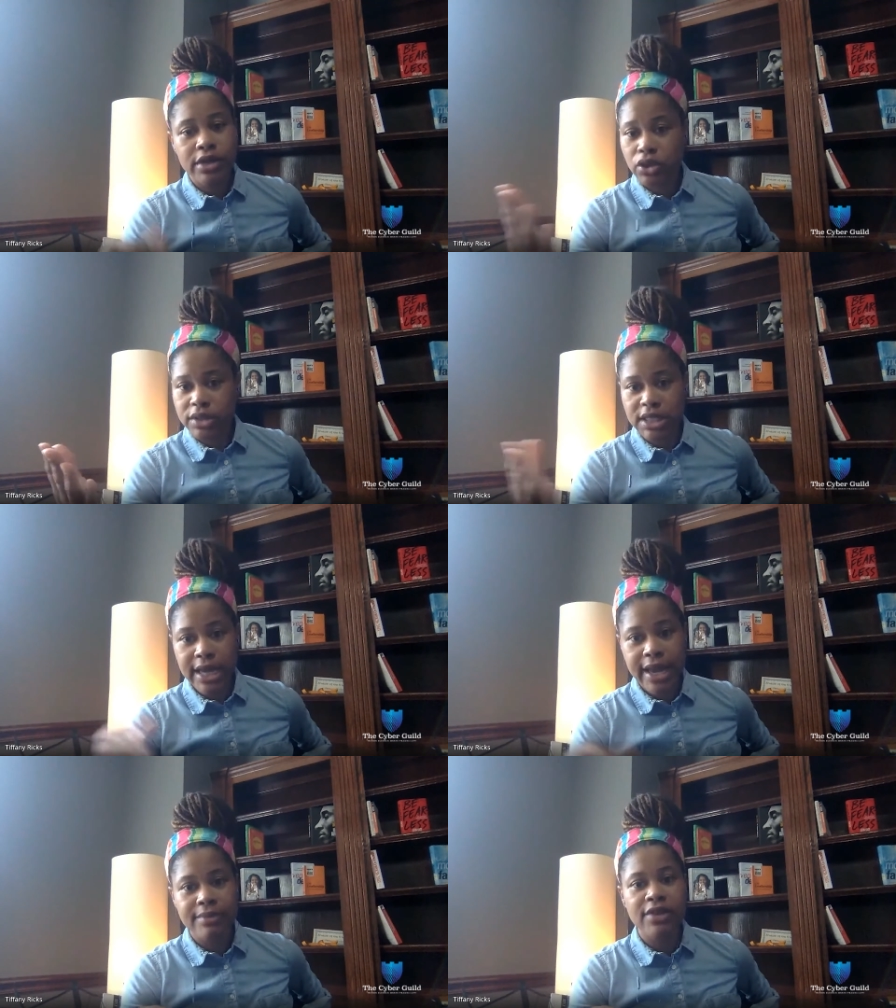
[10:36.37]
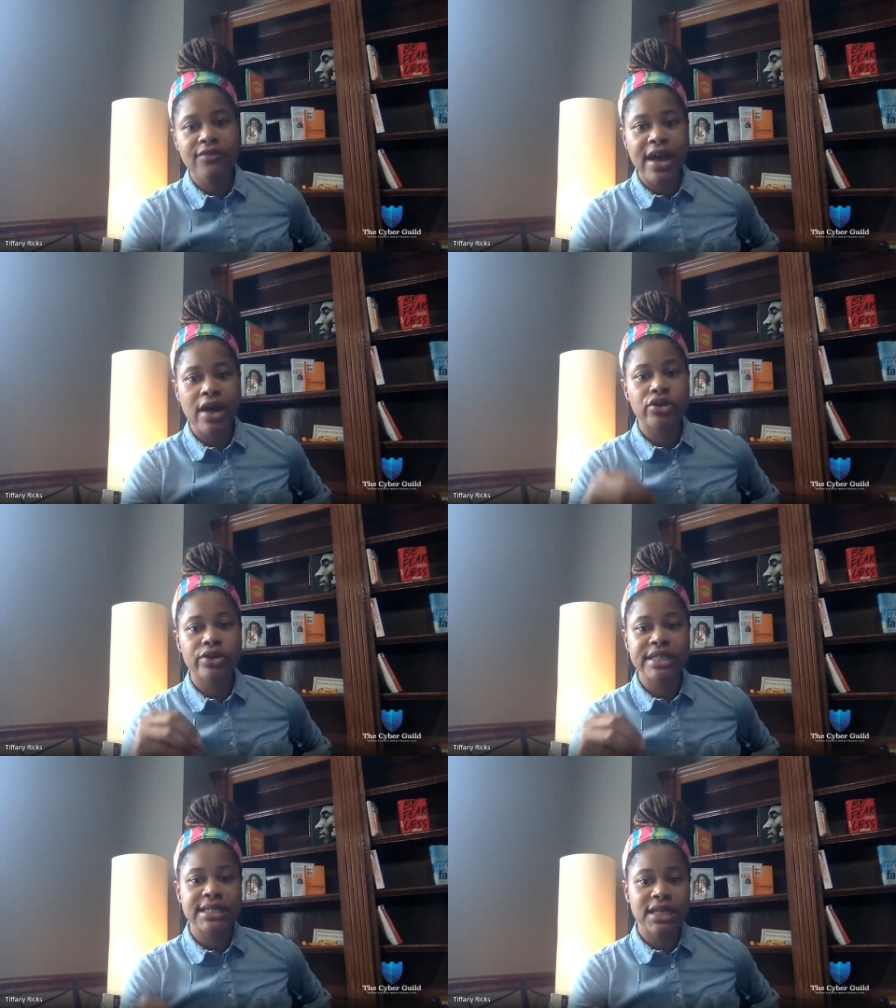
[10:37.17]
And so today I'm the founder
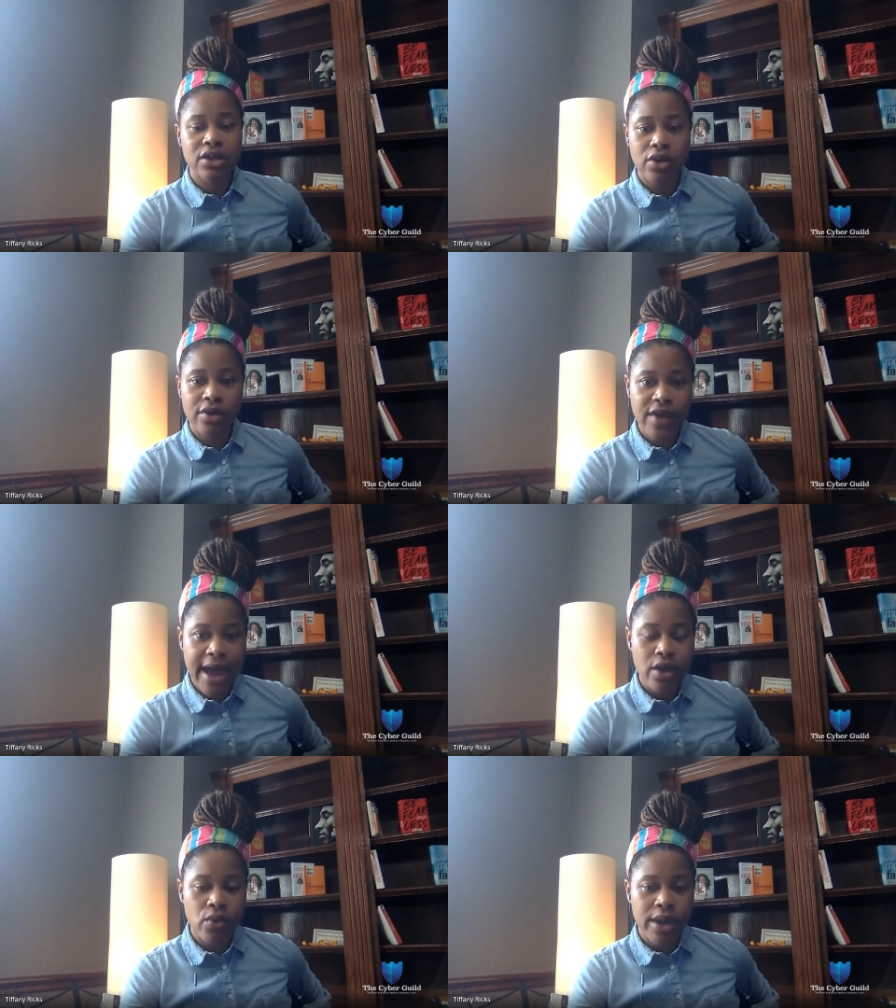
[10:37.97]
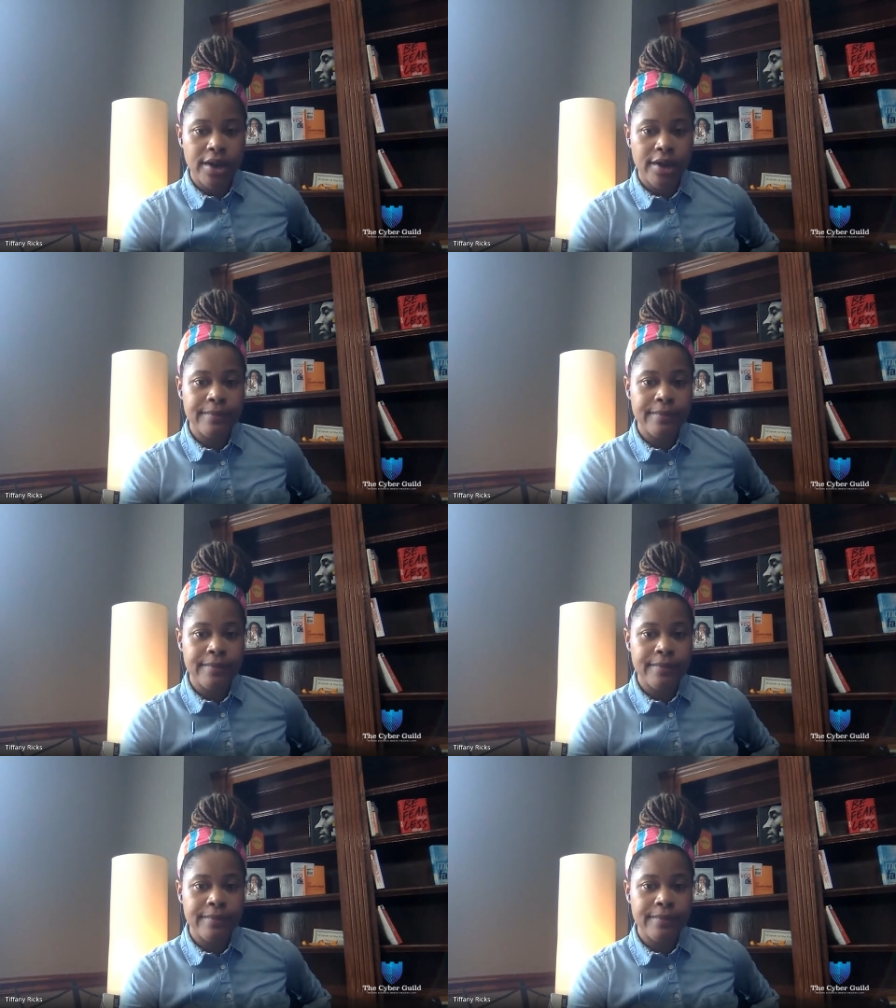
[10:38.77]
and CEO of Hacware,